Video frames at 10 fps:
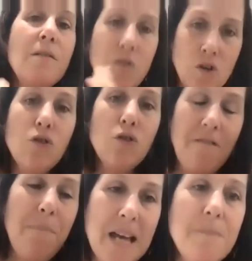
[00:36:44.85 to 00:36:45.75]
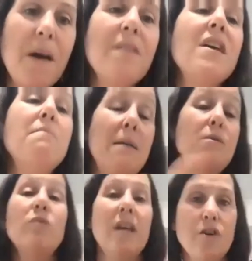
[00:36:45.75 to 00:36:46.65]
if you do have paper, then maybe
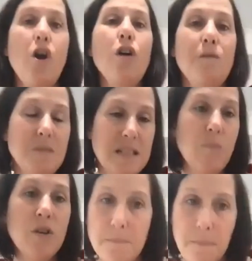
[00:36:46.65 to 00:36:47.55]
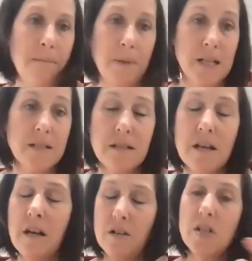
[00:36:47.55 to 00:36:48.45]
you'll get a no from someone who's paperless.
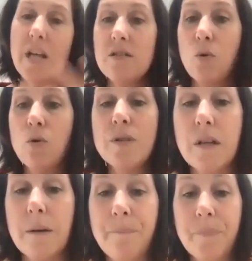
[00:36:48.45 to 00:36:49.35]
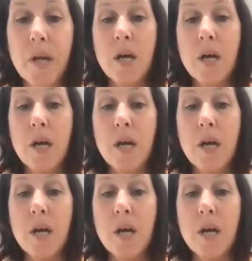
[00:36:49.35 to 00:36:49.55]
So that's awesome.